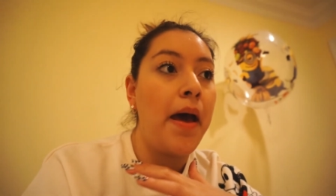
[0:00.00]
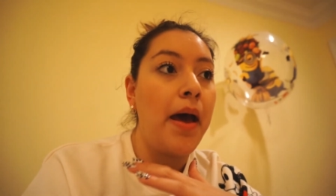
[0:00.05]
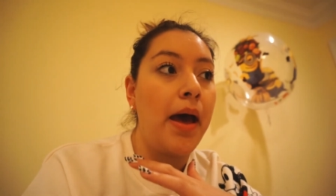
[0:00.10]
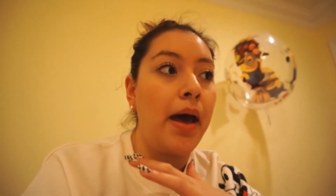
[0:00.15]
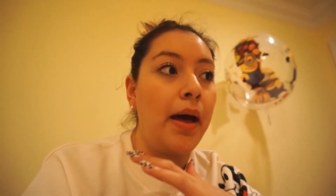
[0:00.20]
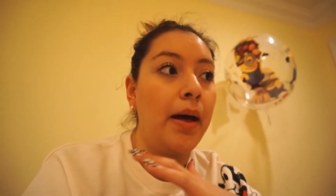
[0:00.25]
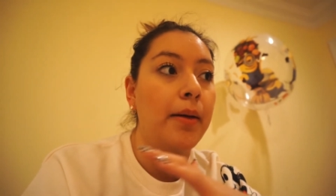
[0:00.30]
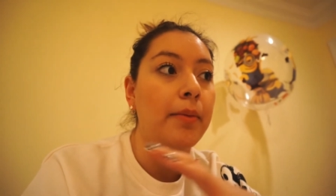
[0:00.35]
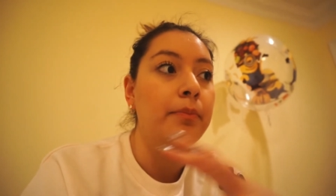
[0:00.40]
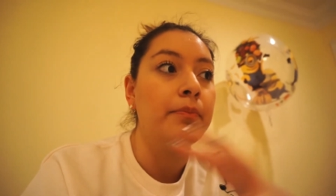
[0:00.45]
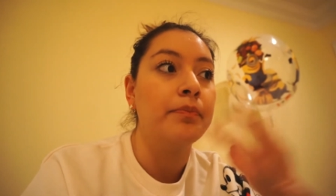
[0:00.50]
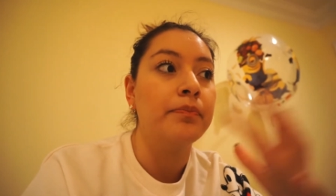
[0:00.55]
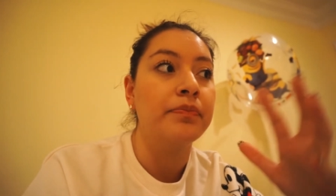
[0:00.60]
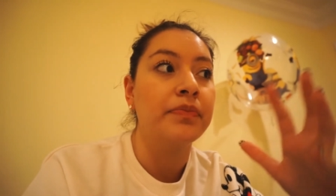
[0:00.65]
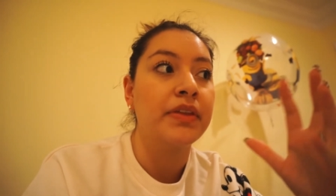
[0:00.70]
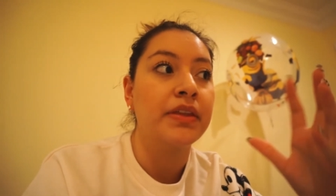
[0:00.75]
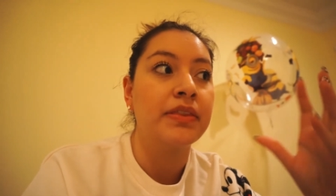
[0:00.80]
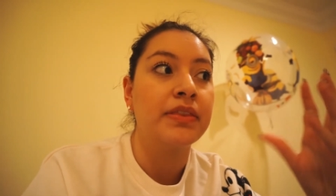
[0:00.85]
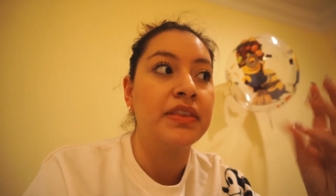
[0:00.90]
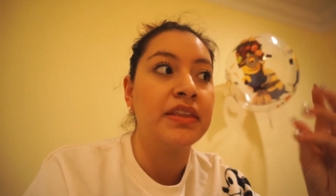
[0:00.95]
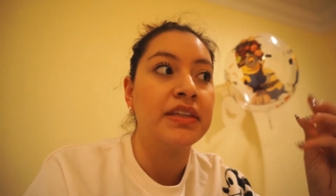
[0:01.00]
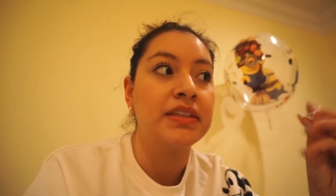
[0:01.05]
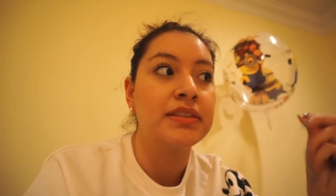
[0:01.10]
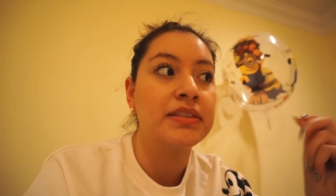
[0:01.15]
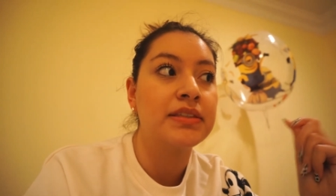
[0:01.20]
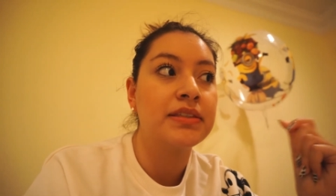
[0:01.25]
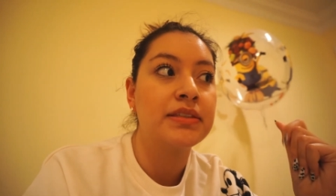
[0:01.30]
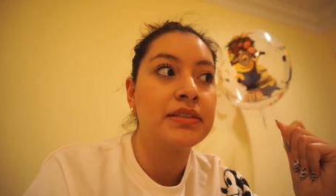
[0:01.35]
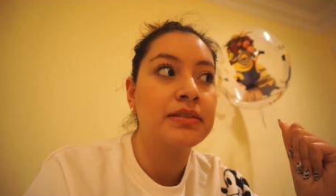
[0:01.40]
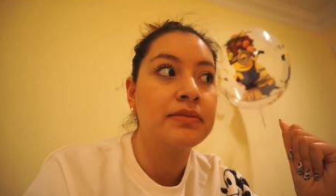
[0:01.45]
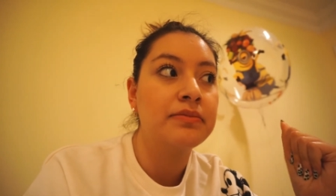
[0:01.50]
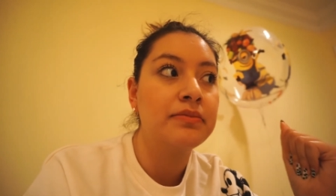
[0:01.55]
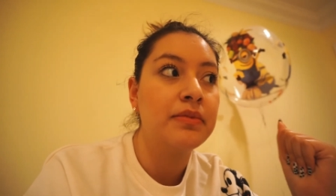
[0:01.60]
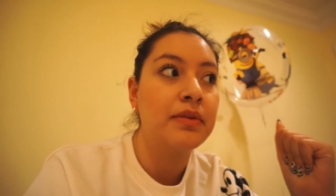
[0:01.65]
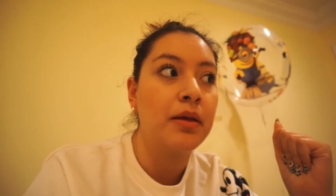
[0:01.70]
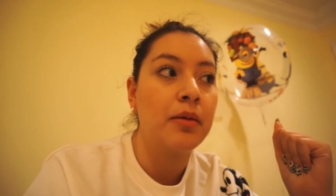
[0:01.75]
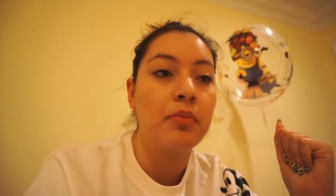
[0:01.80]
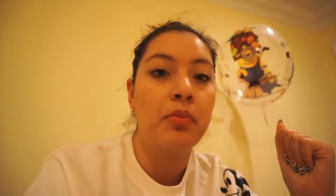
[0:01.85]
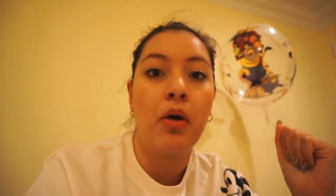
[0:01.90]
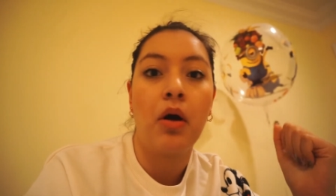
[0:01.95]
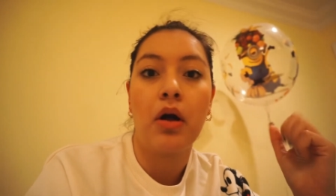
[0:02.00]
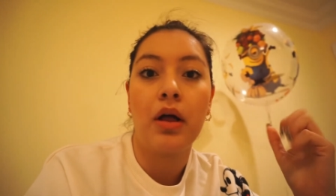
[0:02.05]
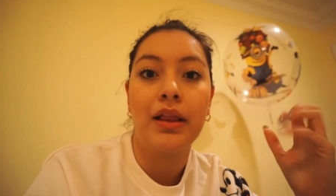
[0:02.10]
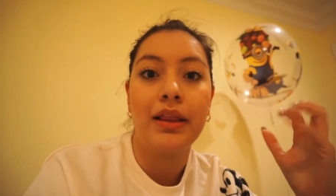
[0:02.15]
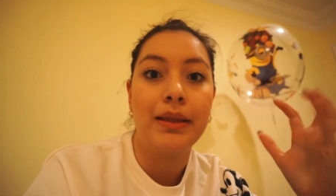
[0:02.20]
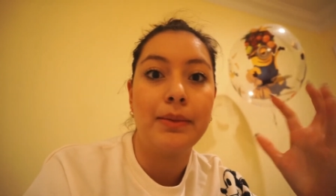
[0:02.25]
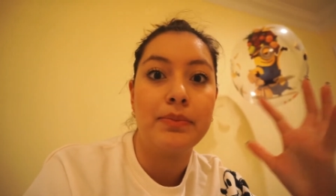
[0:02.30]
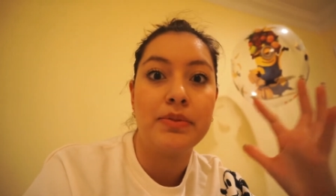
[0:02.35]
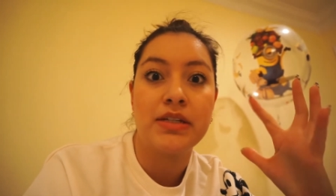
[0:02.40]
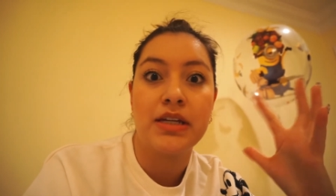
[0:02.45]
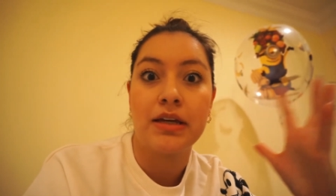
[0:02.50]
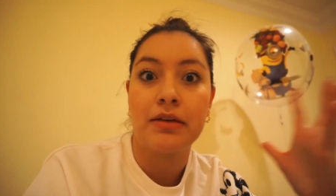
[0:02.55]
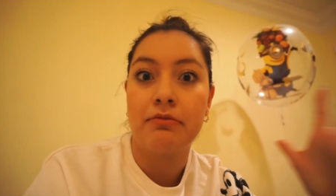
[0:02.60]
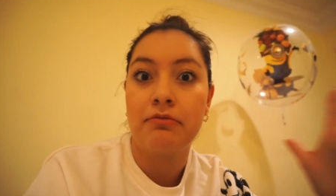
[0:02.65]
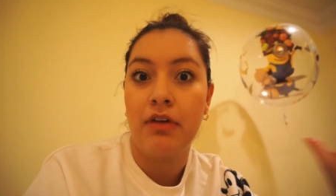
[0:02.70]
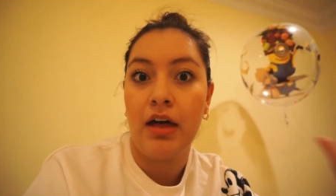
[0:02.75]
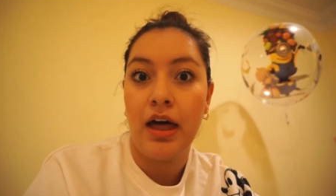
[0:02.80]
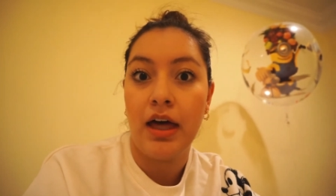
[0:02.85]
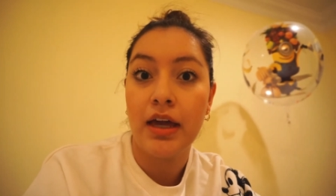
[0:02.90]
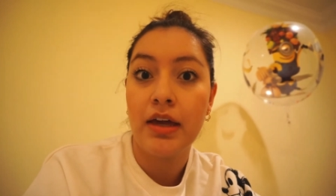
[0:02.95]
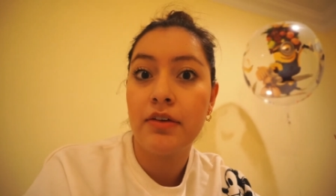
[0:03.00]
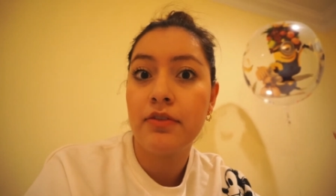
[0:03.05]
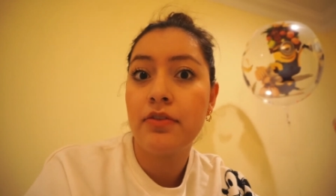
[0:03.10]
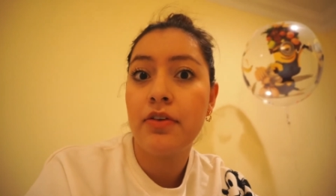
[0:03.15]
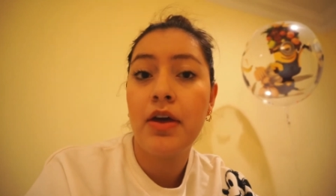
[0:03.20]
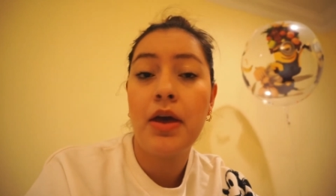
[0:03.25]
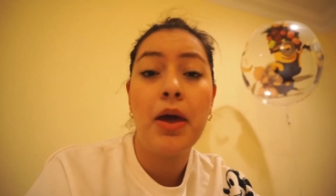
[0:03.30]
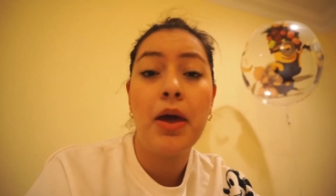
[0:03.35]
um, in this apocalyptic vibe,